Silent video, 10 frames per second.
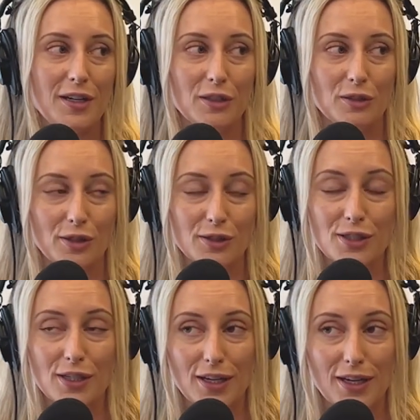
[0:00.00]

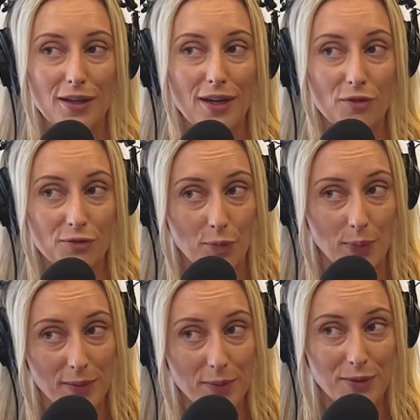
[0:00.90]
close helpful
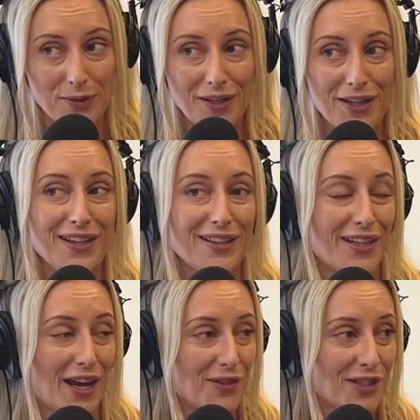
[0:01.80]
people
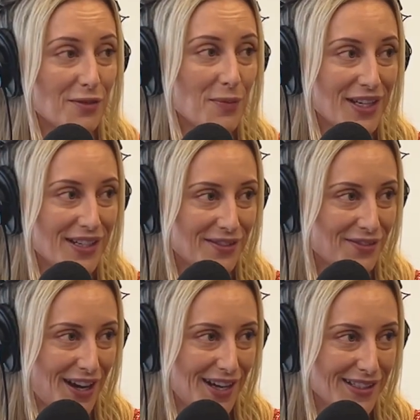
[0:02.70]
that haven't given me any
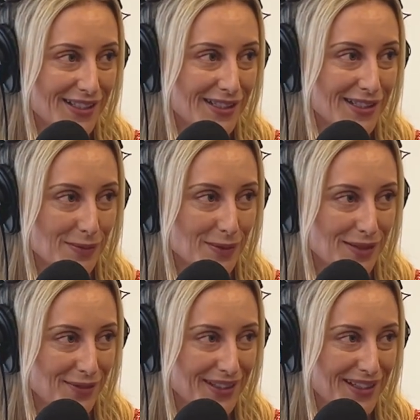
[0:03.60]
advice
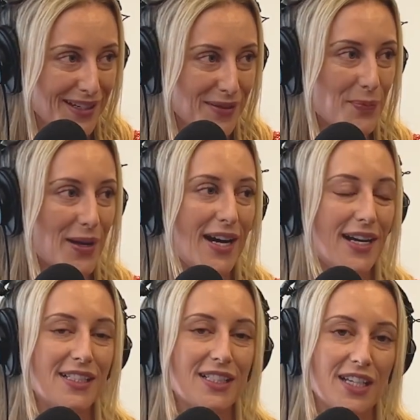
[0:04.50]
specifically,
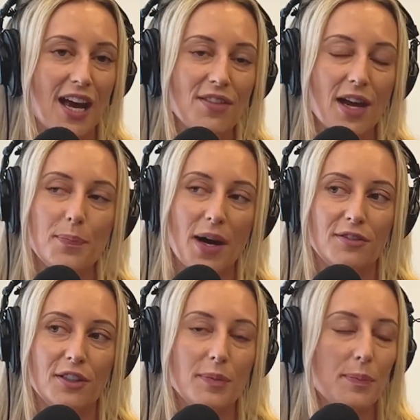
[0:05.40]
but to have that
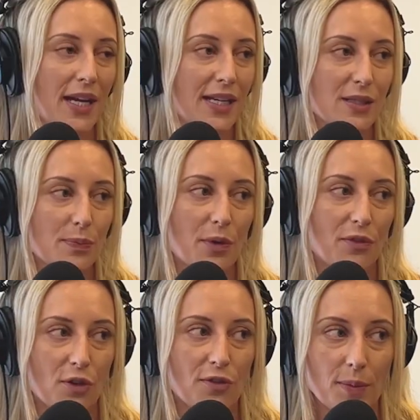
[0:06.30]
buffer in place
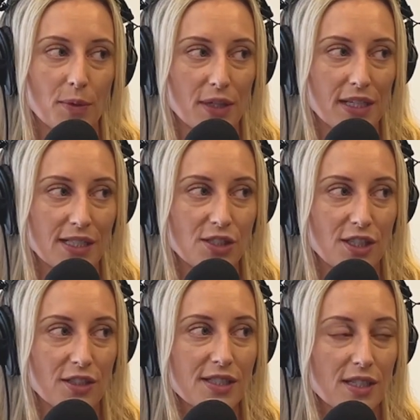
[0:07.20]
before February next
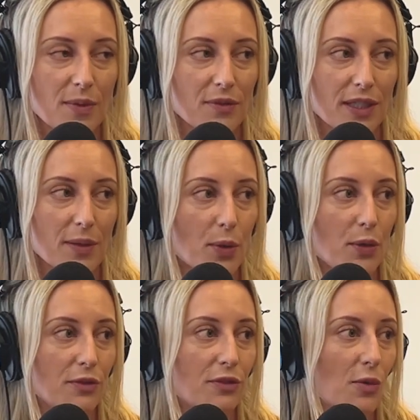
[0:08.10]
year is going to be really
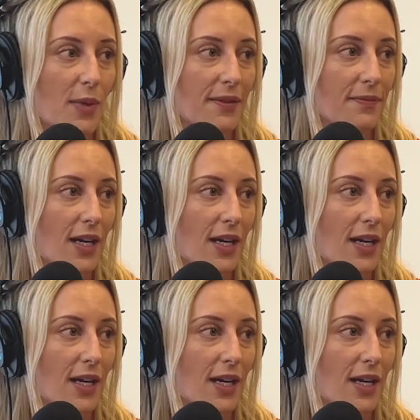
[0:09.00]
important for me,